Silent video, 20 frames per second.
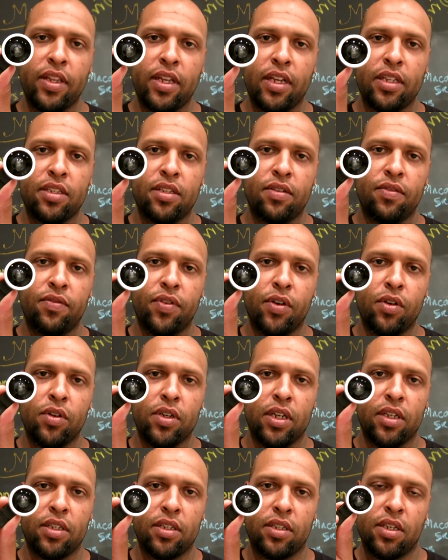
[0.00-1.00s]
that's in
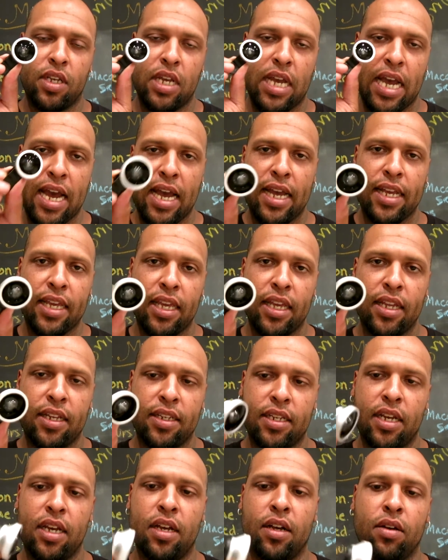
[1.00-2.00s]
focus. I can't
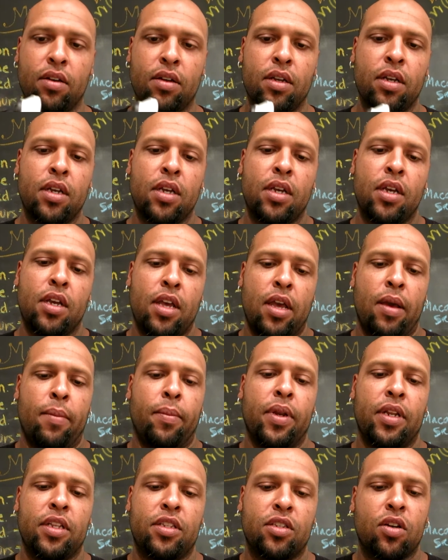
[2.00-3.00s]
tell.
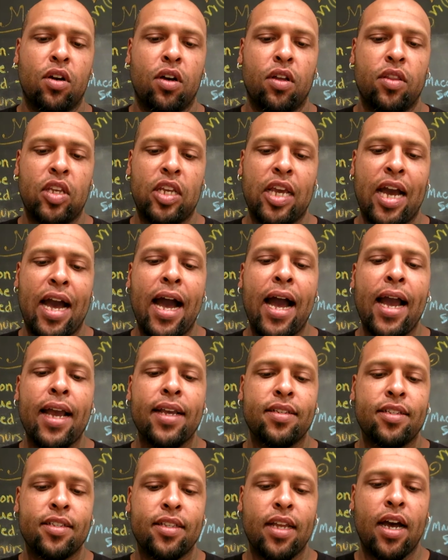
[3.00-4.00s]
But it's called the
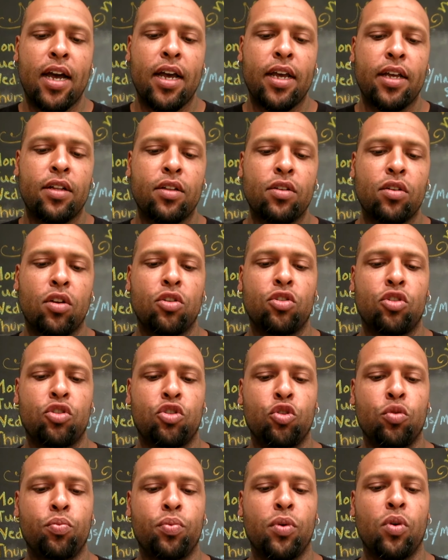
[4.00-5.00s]
iStyle
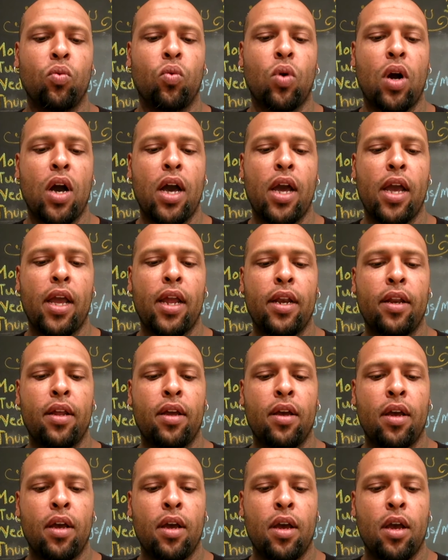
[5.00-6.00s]
Super Wide
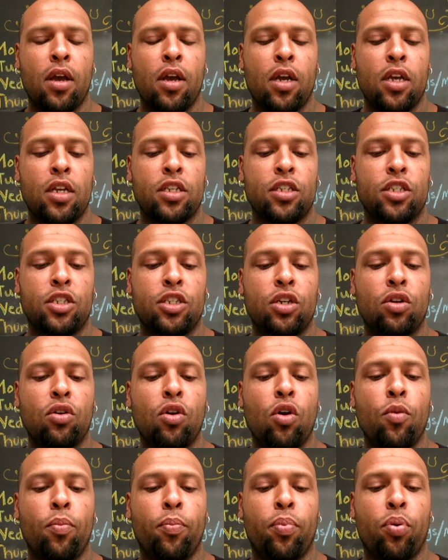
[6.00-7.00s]

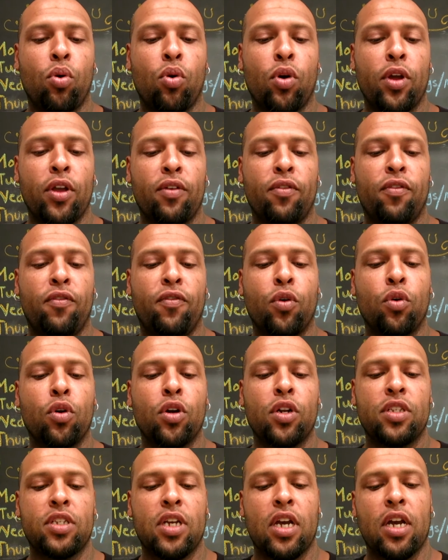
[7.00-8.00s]

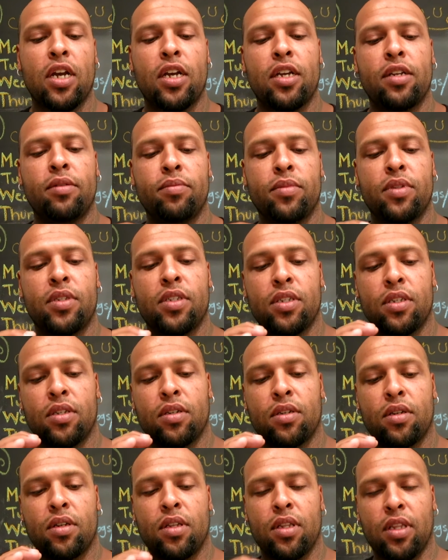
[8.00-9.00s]
0.4 times
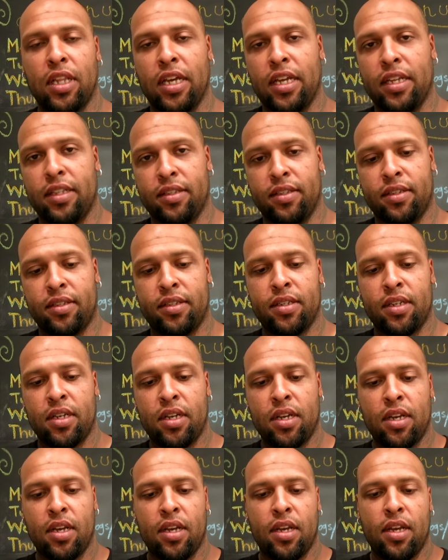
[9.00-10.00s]
lens.
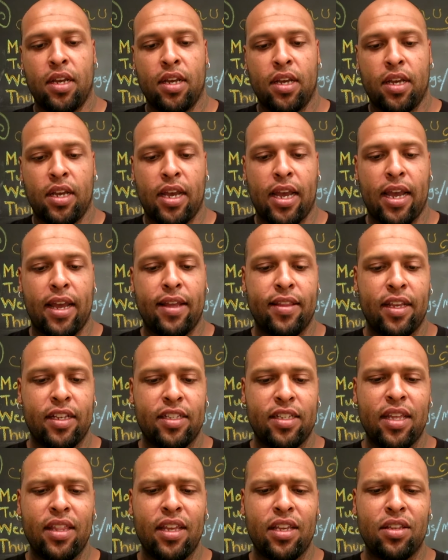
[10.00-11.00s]
And they
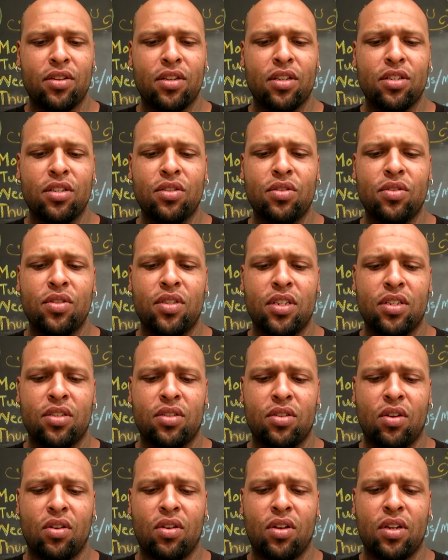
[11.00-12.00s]
say that you can use this
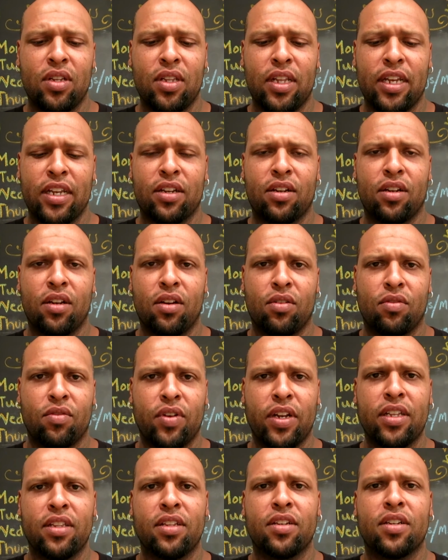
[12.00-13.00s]
on like
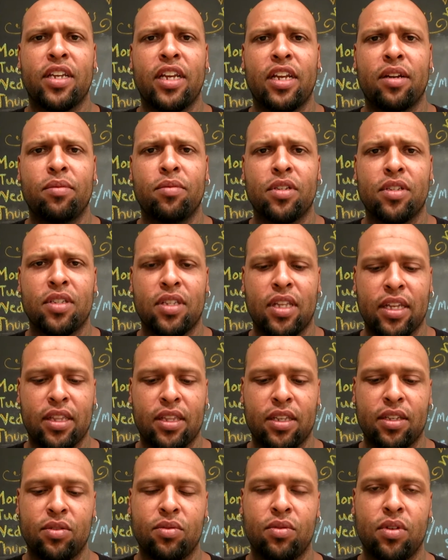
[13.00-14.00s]
regular cameras like
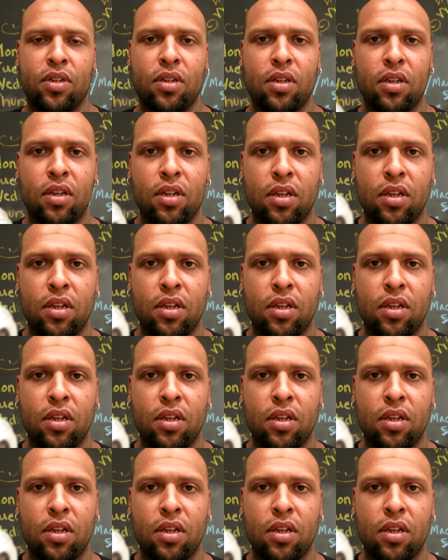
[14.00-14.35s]
this one.